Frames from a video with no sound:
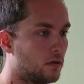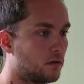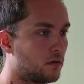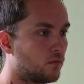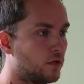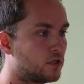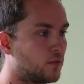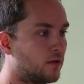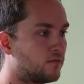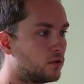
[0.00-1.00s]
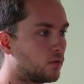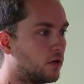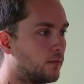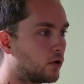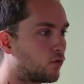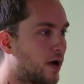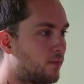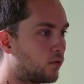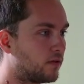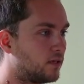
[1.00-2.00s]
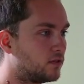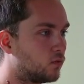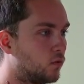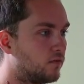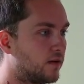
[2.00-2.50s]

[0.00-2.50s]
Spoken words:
I'm going to reach in my inventory. I'm going to grab one of these wood